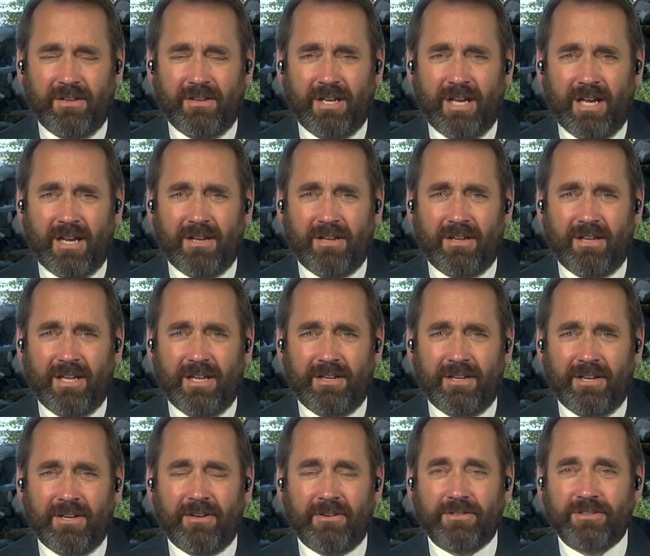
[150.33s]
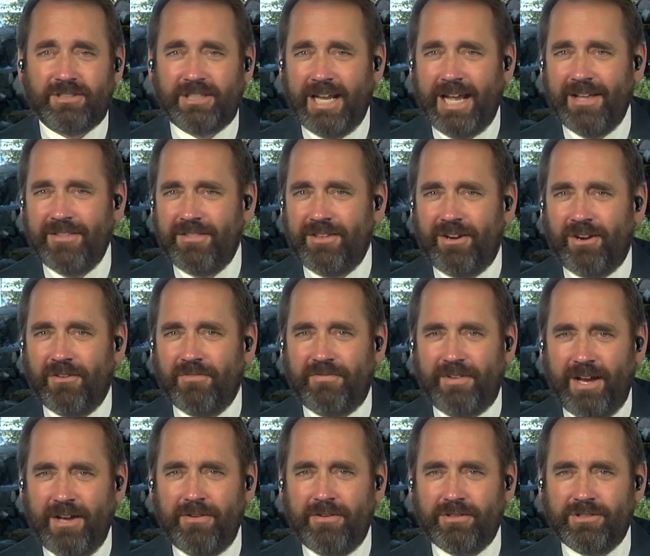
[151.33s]
Uh, and, and, understand that our
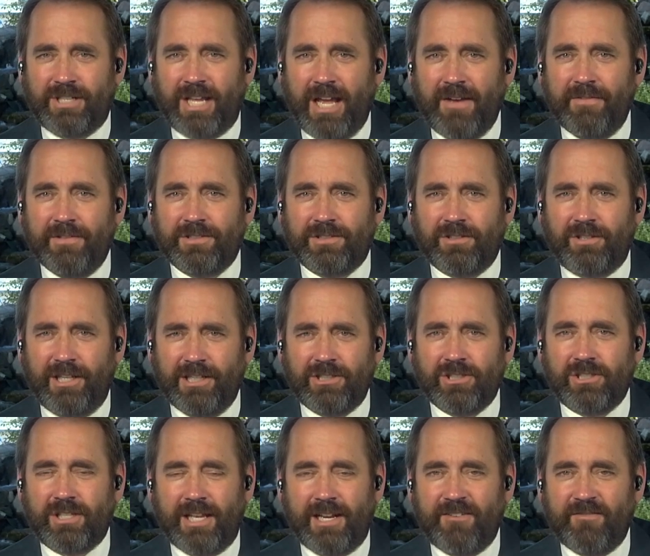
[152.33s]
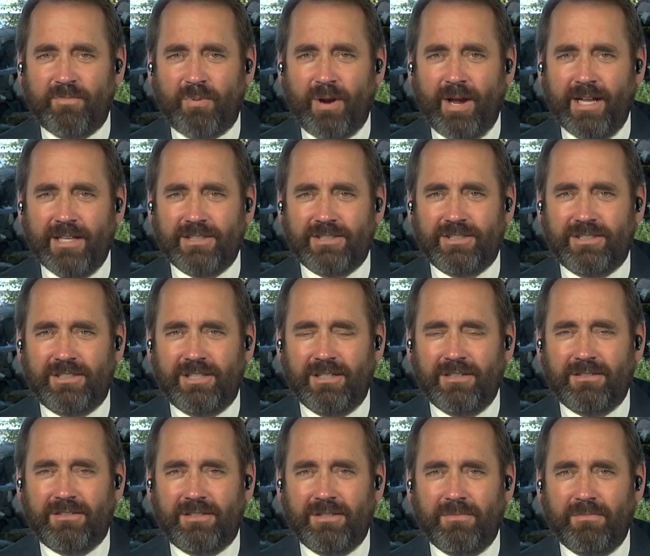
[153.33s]
founders gave us a legislative branch to,
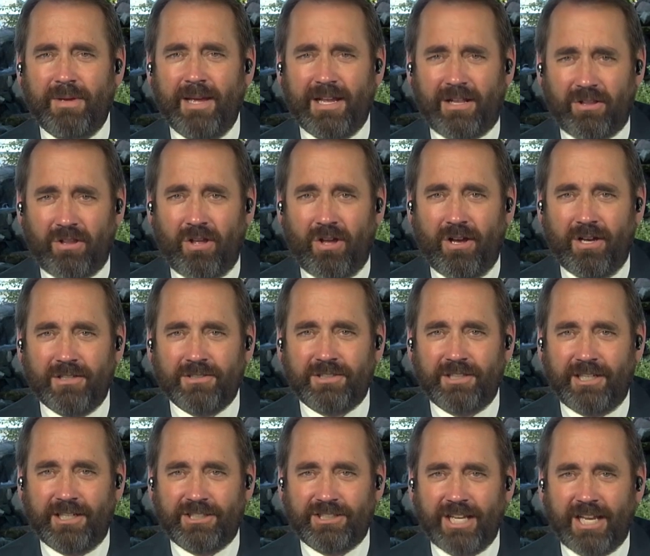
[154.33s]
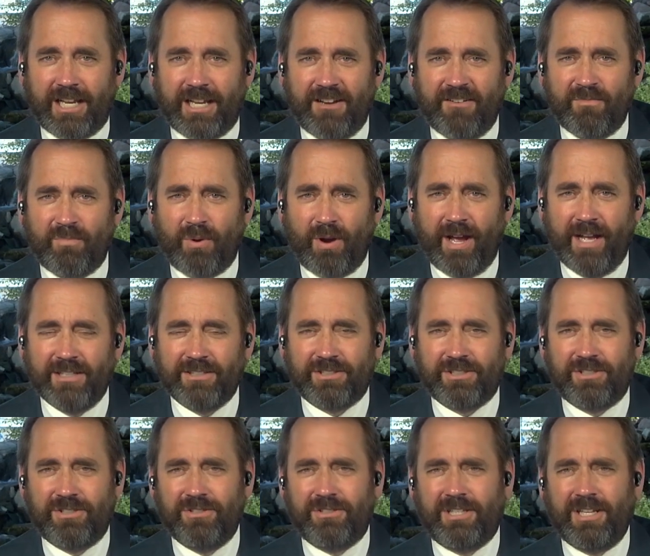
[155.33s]
to make laws, an executive branch
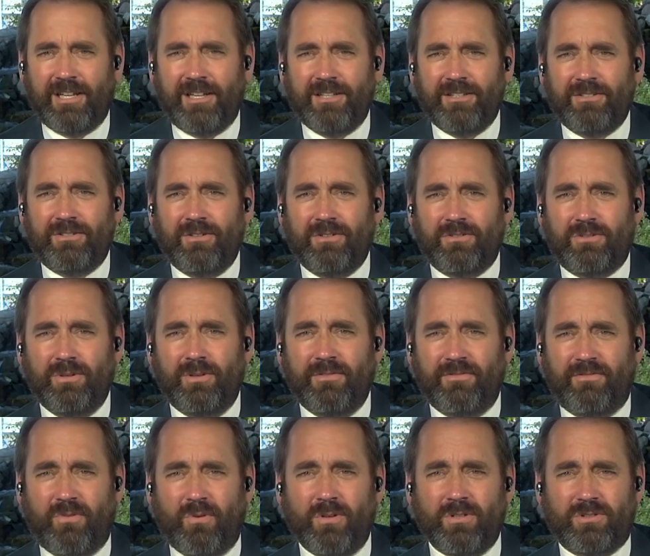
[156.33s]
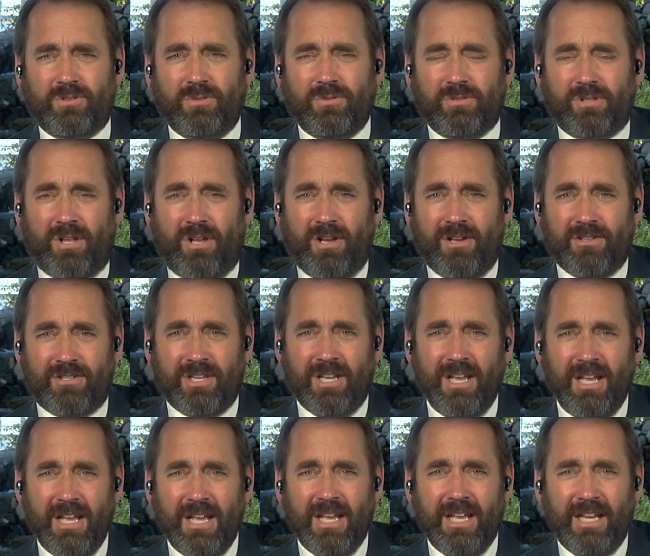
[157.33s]
to tell it, or to enforce those laws,
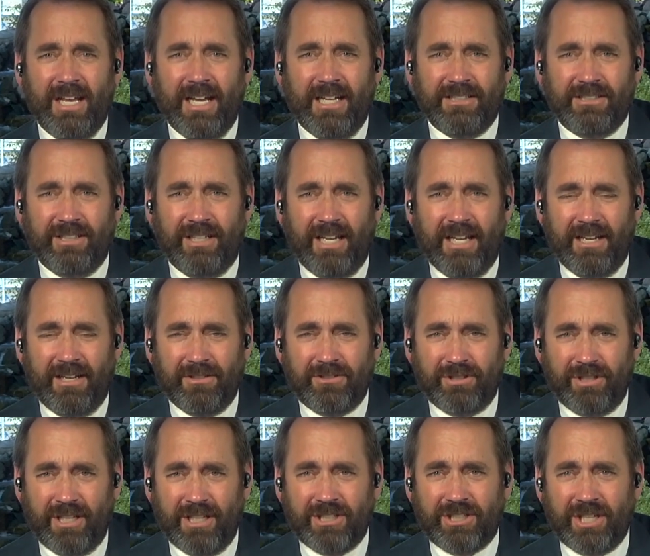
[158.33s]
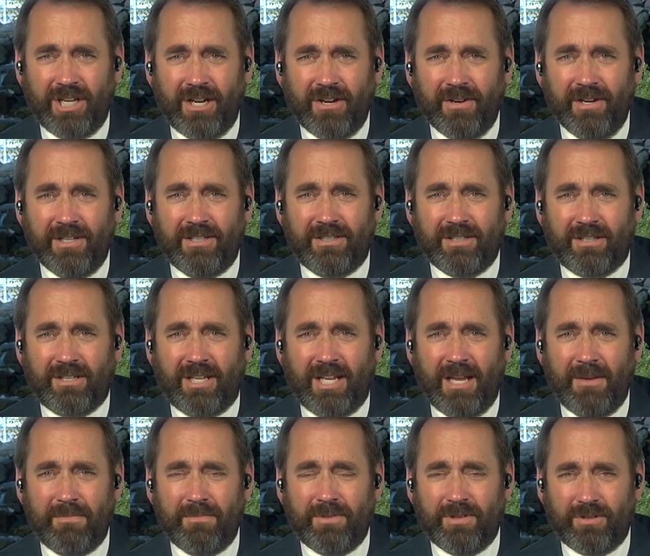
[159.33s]
and, and a judiciary to
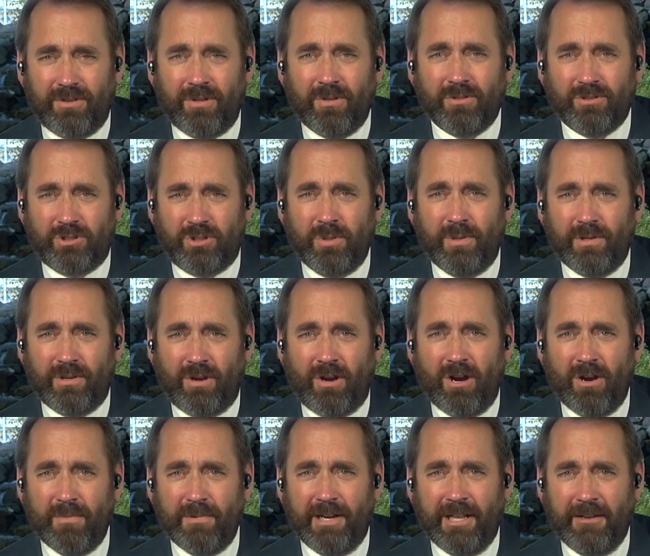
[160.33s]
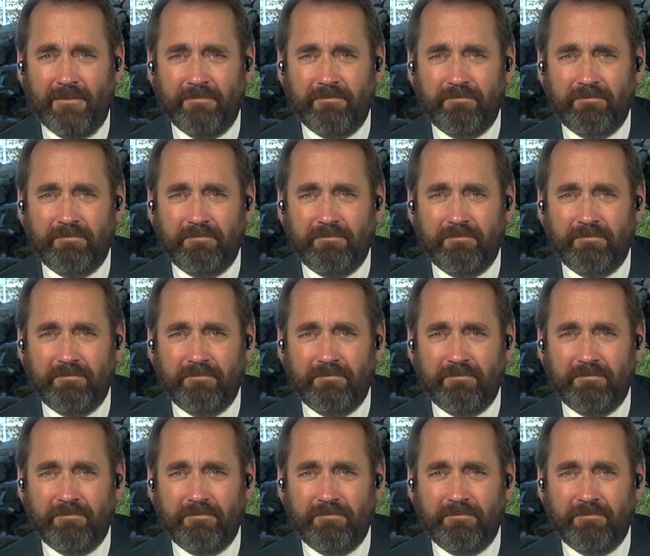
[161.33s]
keep the, those two in harmony.